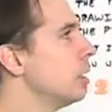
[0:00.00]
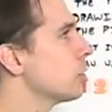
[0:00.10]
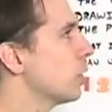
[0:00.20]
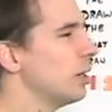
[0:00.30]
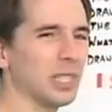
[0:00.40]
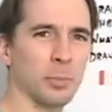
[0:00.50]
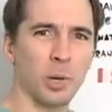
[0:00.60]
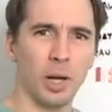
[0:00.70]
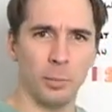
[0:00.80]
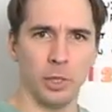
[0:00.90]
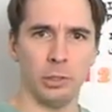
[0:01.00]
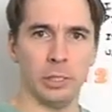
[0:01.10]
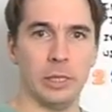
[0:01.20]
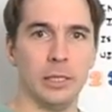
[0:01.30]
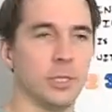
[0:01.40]
try to make the problem a little
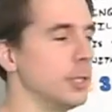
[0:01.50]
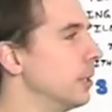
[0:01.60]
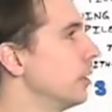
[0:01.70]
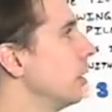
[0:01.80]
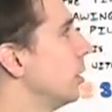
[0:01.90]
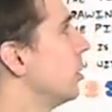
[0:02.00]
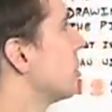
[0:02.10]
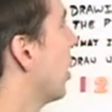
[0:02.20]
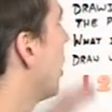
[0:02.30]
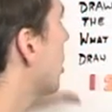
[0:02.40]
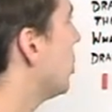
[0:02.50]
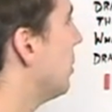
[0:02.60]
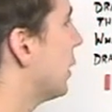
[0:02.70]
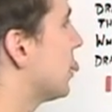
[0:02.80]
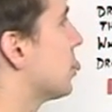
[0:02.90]
easier. So how can we
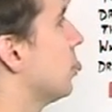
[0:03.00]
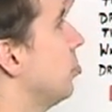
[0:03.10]
make this a little